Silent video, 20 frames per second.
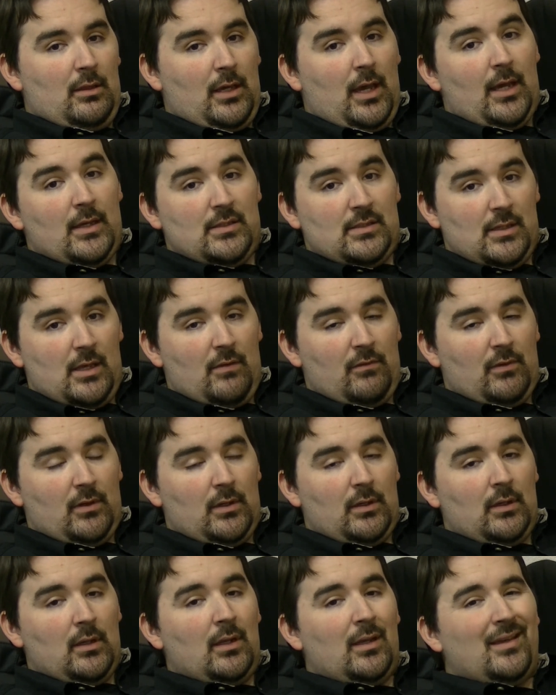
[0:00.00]
the
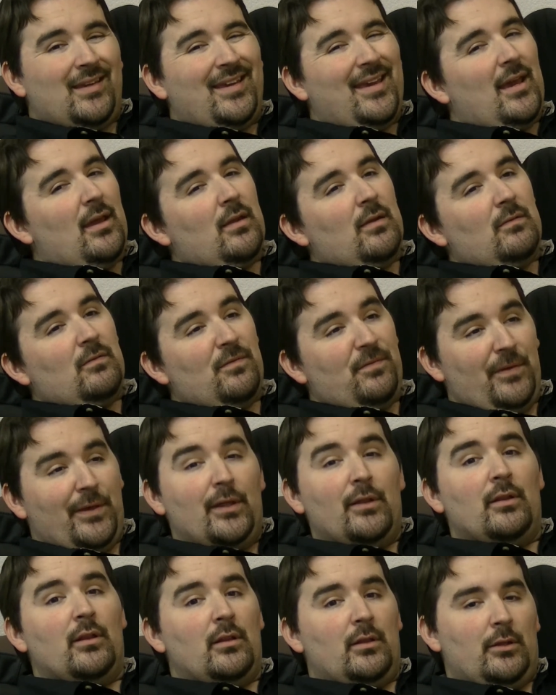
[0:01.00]
i7 can
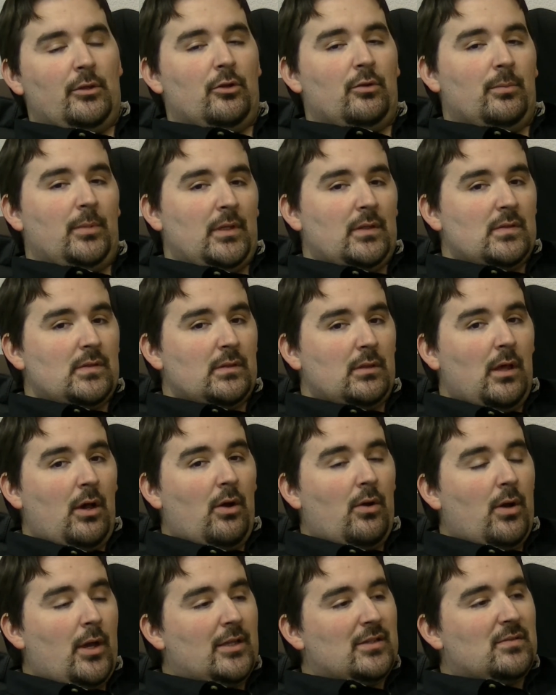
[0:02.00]
feel a little bit slow,